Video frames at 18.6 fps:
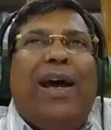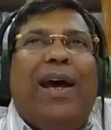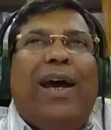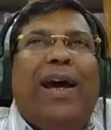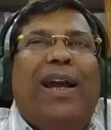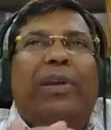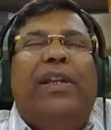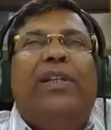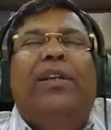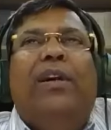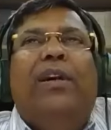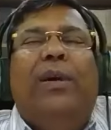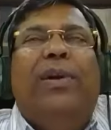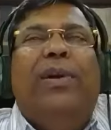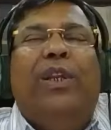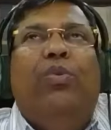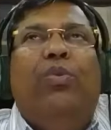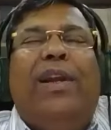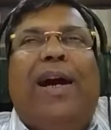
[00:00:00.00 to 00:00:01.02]

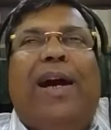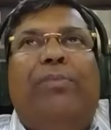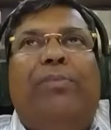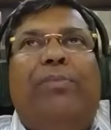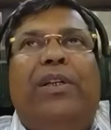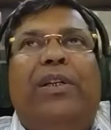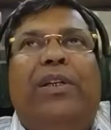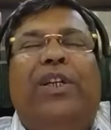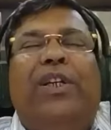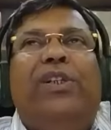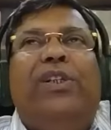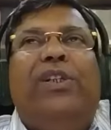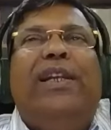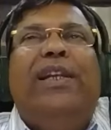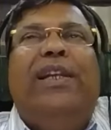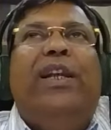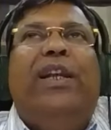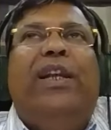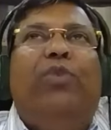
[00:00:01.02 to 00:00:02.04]
arbitration, a particular
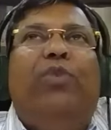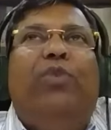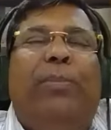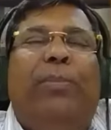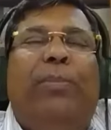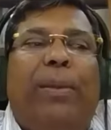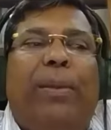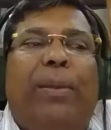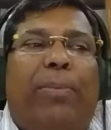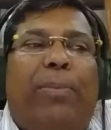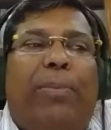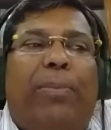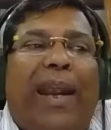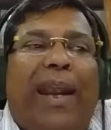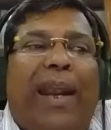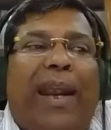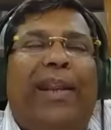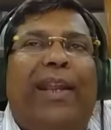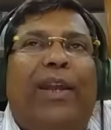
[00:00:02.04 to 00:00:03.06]
arbitration, it
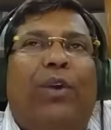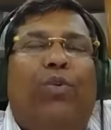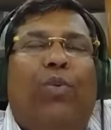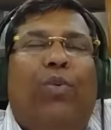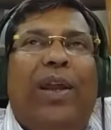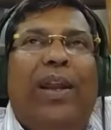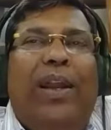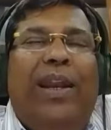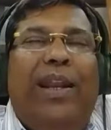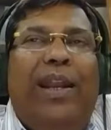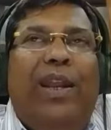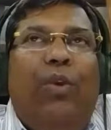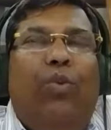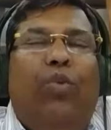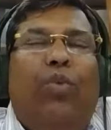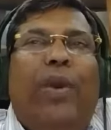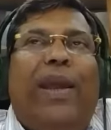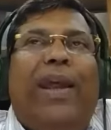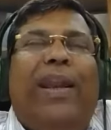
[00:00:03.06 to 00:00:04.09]
will be binding
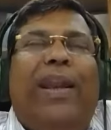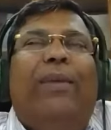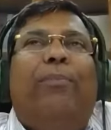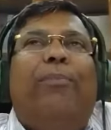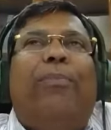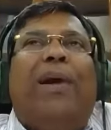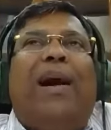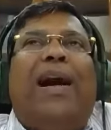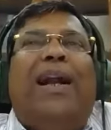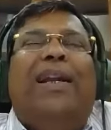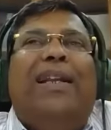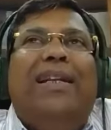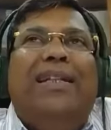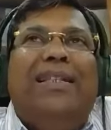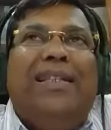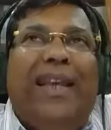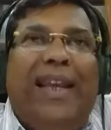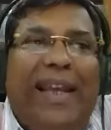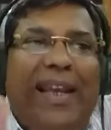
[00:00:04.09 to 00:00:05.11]
only when
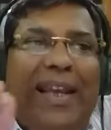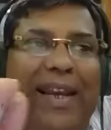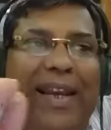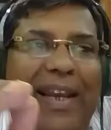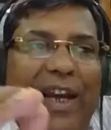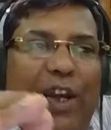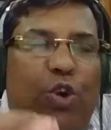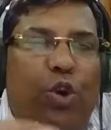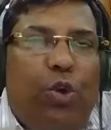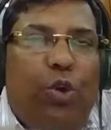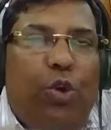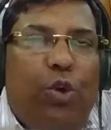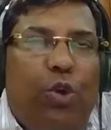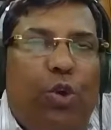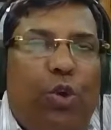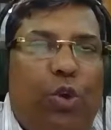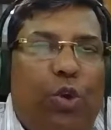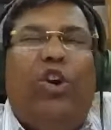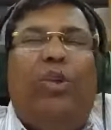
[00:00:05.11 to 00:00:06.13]
parties agreed to
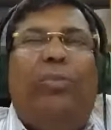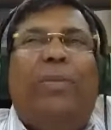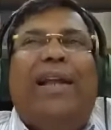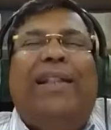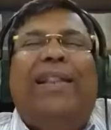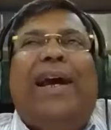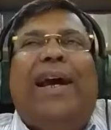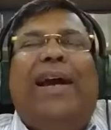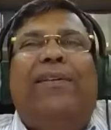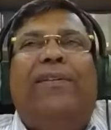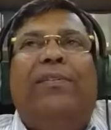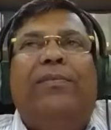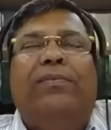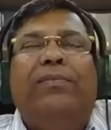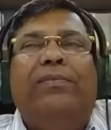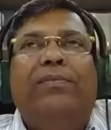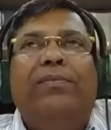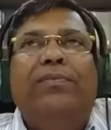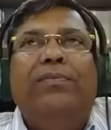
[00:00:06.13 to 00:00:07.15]
be bound by that,
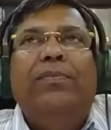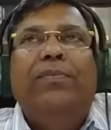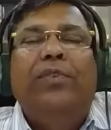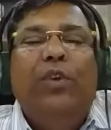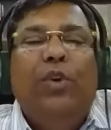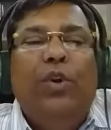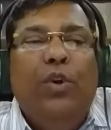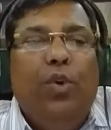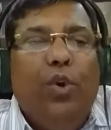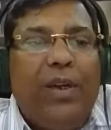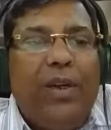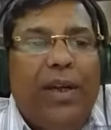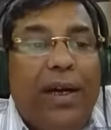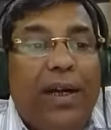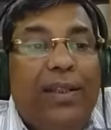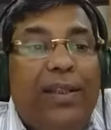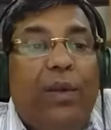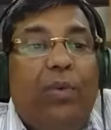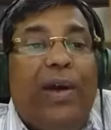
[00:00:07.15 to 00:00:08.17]
not
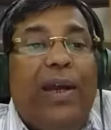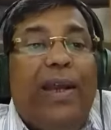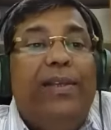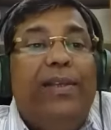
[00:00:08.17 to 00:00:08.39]
otherwise.